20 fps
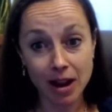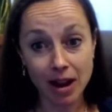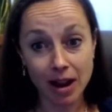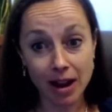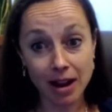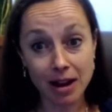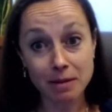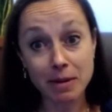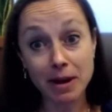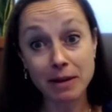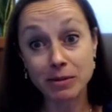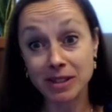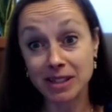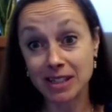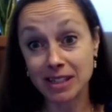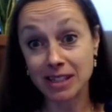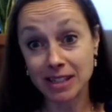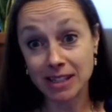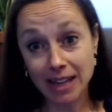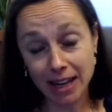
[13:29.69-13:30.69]
Um, I was
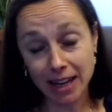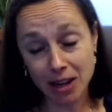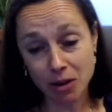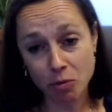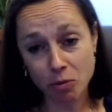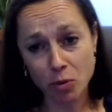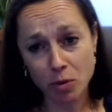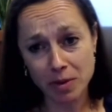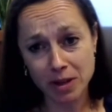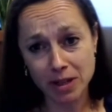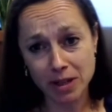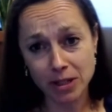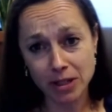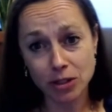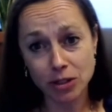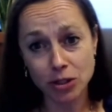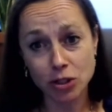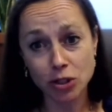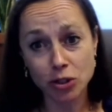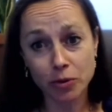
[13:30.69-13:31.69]
the second woman to
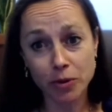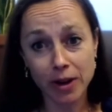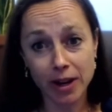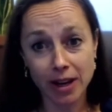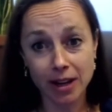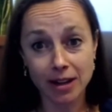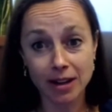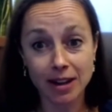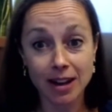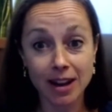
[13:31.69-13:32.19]
join.